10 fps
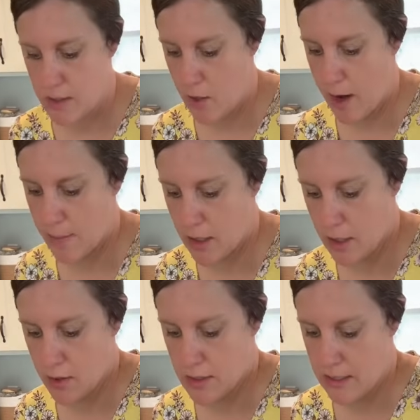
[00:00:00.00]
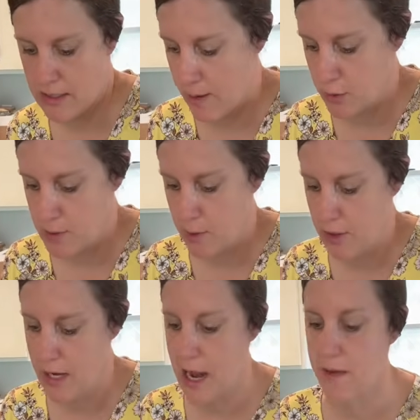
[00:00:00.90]
so I'm gonna use a 1.5
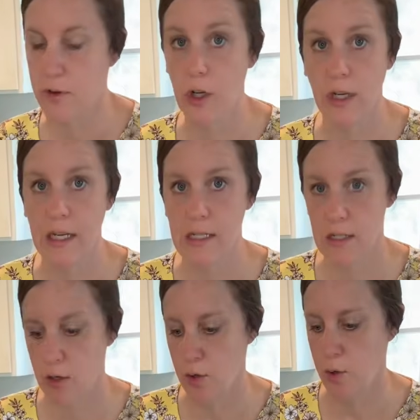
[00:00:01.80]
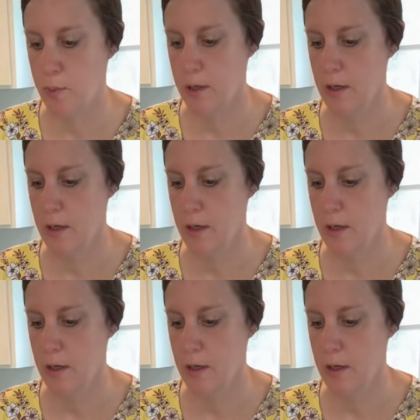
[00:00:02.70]
tablespoon cookie scoop